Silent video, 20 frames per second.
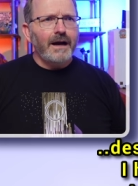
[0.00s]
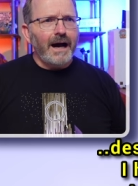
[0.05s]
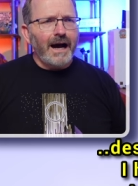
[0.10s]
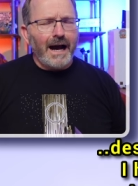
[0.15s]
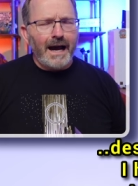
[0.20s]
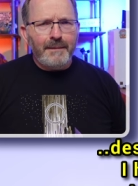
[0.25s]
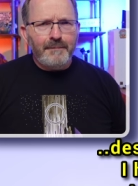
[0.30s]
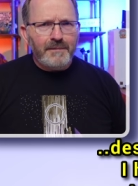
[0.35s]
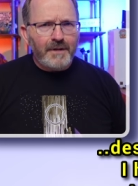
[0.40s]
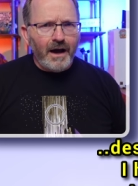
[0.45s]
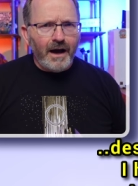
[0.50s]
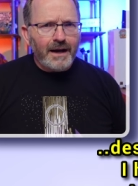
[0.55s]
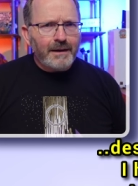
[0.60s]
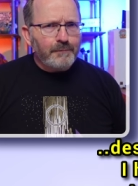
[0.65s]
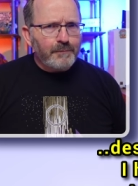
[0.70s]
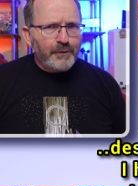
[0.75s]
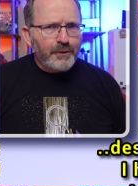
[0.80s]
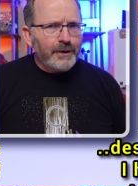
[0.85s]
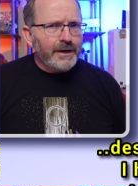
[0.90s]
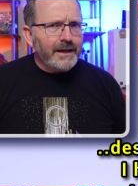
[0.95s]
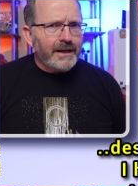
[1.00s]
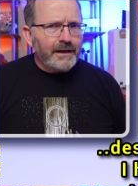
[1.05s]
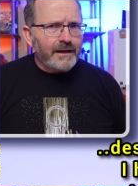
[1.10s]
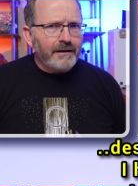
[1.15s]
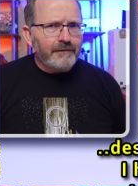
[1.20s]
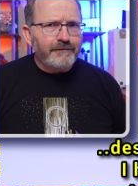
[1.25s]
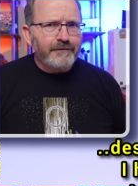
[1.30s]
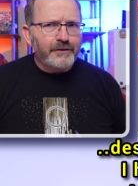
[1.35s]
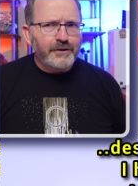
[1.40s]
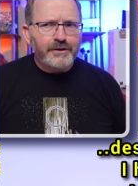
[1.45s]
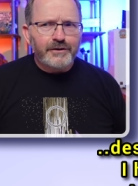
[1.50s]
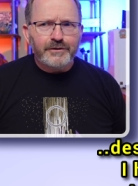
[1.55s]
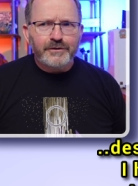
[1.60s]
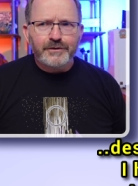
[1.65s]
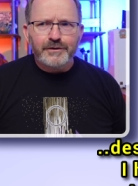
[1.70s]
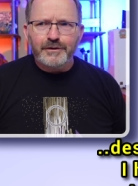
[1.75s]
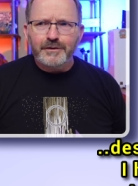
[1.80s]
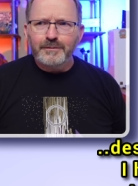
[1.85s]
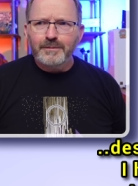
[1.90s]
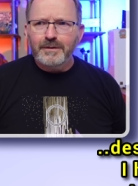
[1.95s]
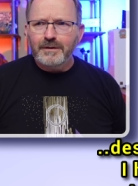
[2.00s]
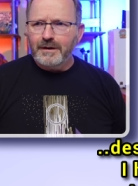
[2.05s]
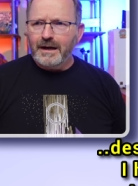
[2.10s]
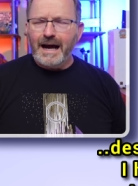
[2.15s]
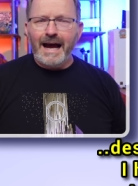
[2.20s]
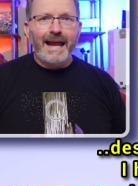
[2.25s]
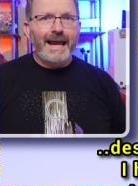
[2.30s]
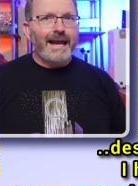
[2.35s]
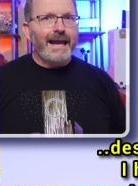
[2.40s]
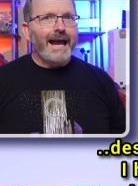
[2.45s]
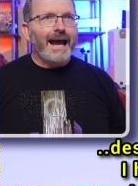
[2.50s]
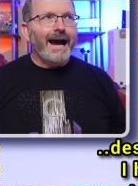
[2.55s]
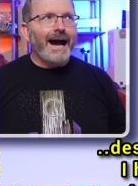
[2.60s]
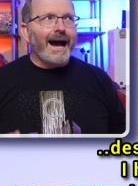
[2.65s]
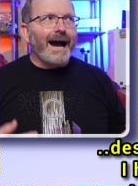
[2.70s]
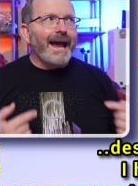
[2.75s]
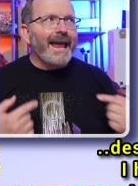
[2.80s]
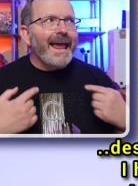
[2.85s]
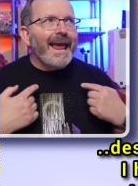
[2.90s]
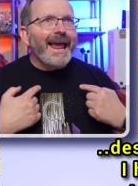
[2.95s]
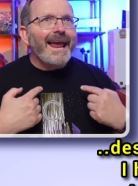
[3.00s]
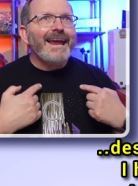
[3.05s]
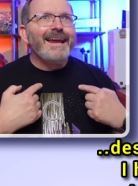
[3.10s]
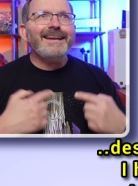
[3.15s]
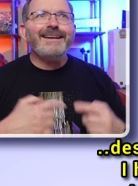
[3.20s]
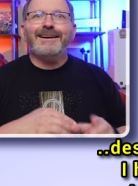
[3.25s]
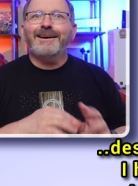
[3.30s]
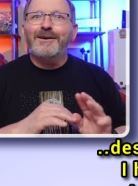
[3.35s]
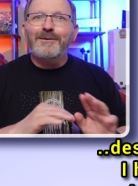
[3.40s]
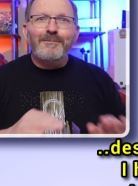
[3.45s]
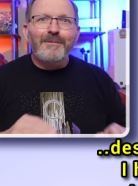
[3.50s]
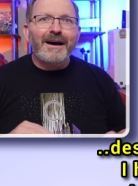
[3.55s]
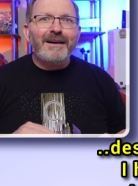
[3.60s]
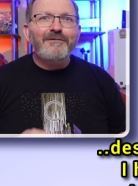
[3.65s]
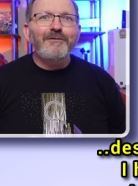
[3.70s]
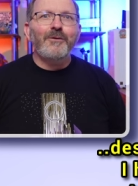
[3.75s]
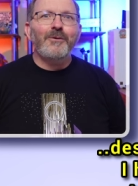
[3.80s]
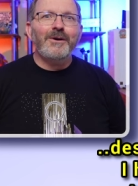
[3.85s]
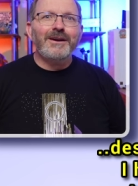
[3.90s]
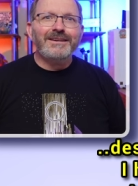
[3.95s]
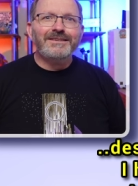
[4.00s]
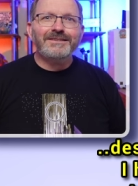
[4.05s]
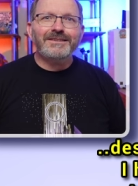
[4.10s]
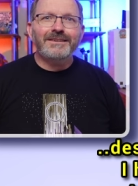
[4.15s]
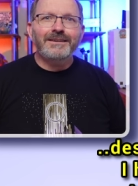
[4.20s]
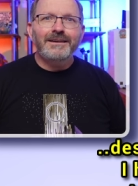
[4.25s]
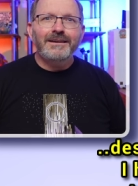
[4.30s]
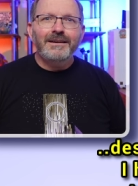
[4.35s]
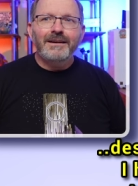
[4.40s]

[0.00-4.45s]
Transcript: I'm not pretty enough for YouTube. I I hate my voice.